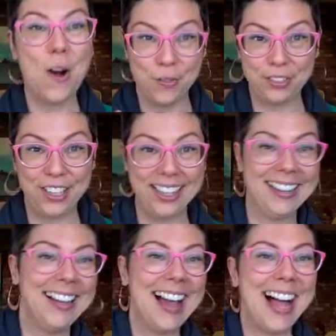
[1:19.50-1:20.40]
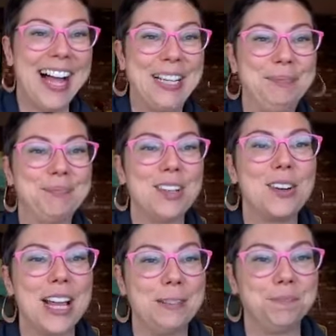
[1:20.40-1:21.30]
hopefully. Um,
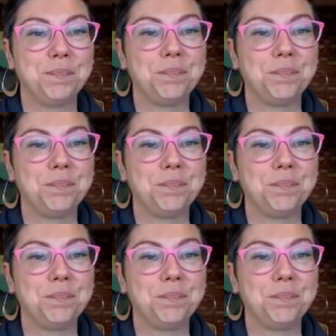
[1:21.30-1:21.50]
okay.